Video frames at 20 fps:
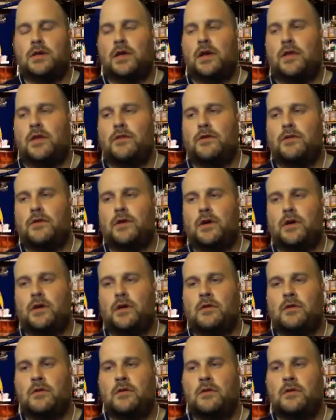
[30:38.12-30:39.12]
yeah, they're
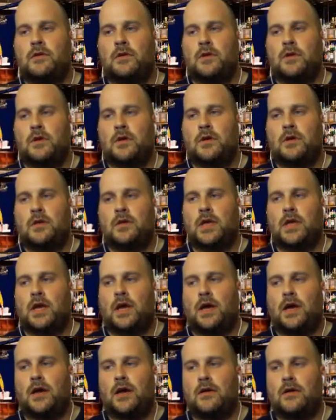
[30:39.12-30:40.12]
not.
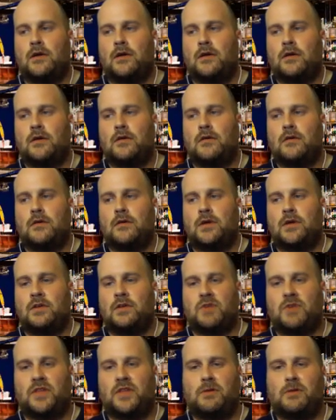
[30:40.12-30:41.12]
Yeah, because
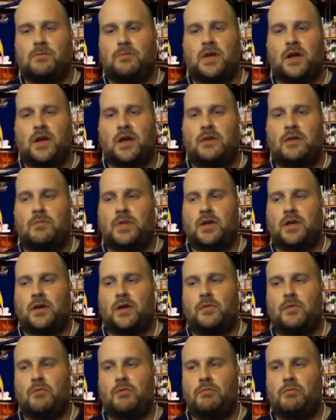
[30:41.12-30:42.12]
I think we kind of
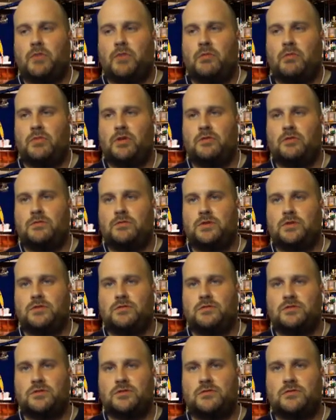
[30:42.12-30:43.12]
become immune to
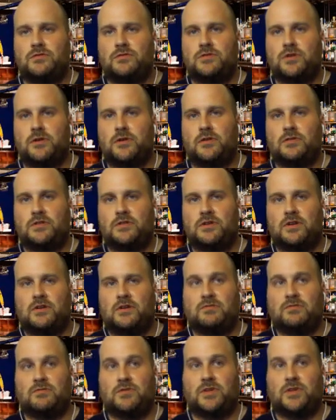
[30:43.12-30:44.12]
certain jokes.
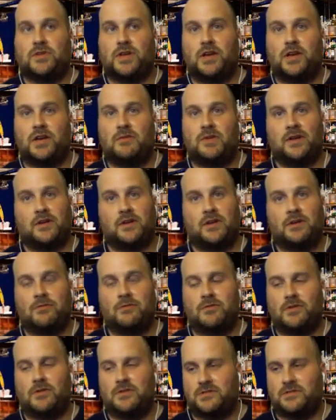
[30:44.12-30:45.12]
It's really got to be a good
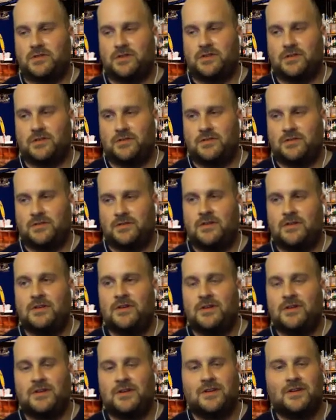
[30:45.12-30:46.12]
one to,
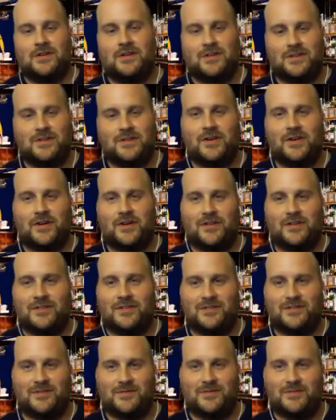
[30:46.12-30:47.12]
you know,
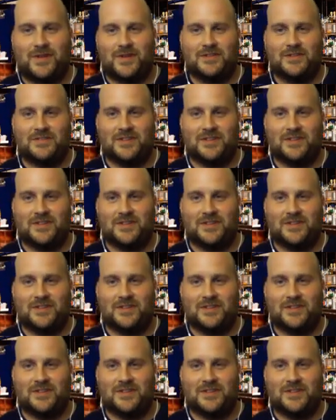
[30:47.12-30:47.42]
make us